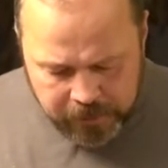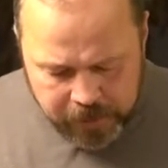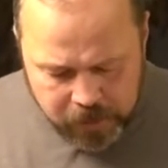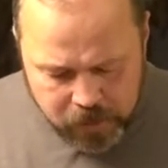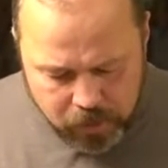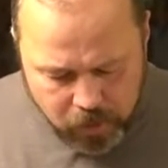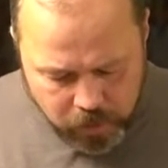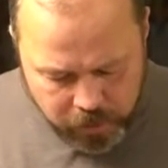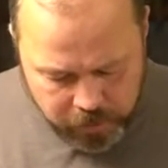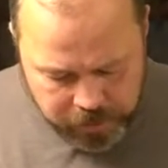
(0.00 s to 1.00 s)
because the
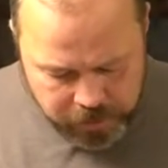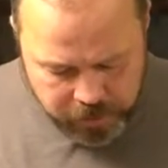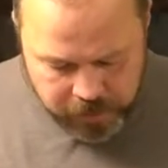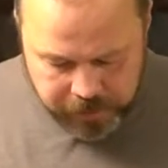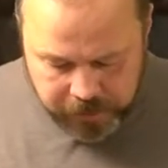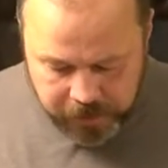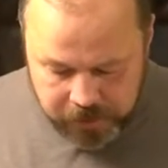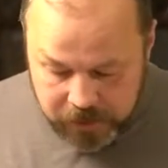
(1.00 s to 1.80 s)
more you serve uh,